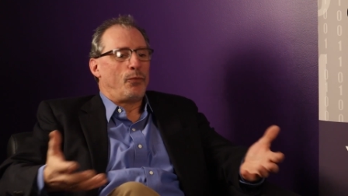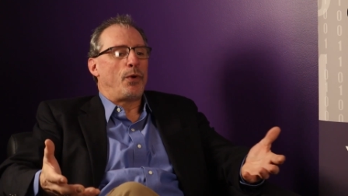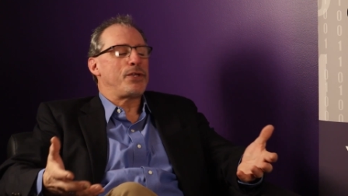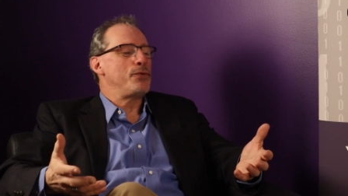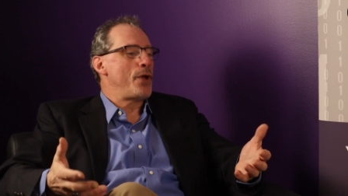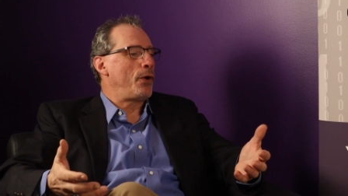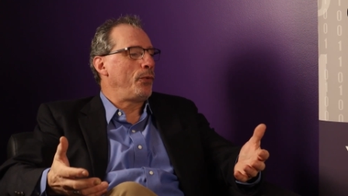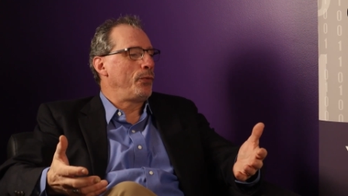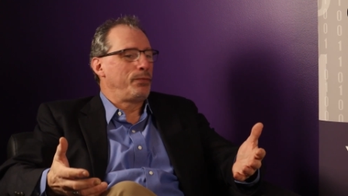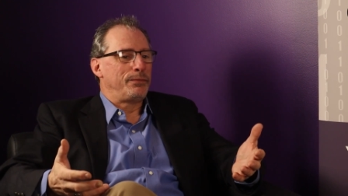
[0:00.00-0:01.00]
what do you
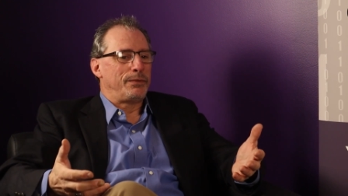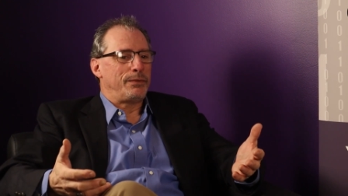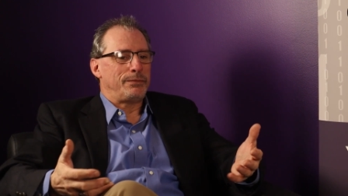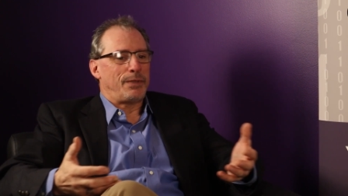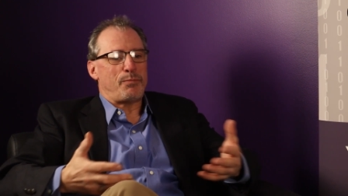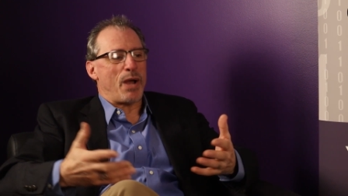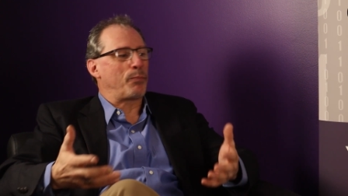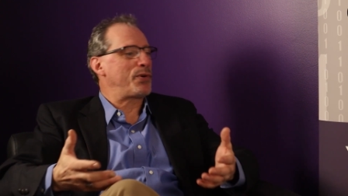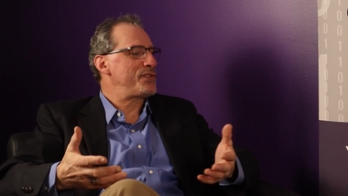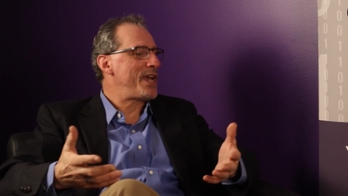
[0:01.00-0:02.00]
know
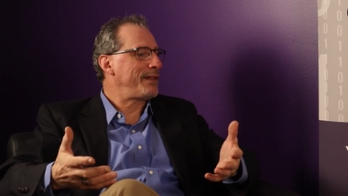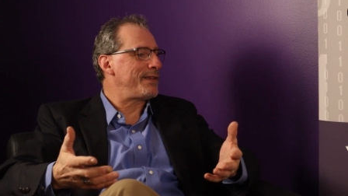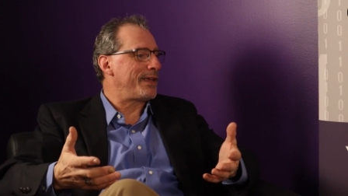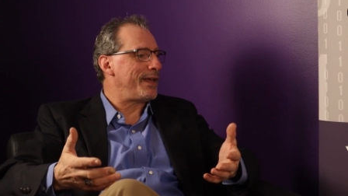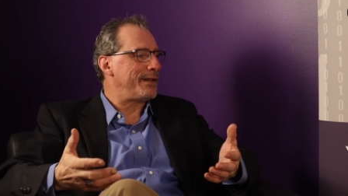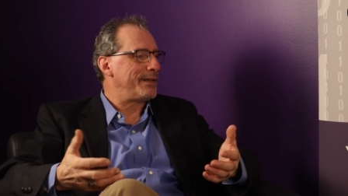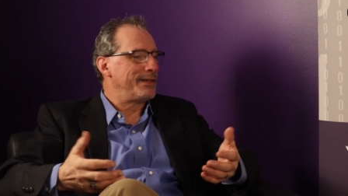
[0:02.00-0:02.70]
about protecting it?